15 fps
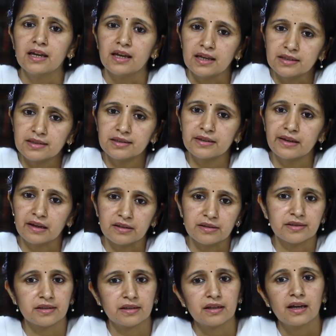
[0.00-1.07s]

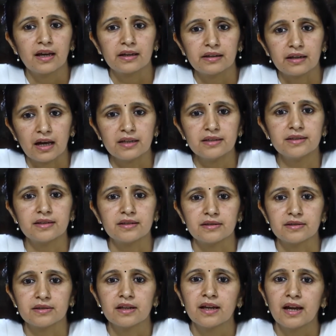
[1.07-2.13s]
SCIC and
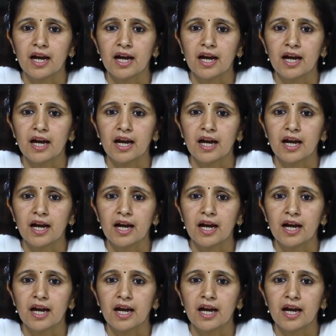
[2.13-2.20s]
ICs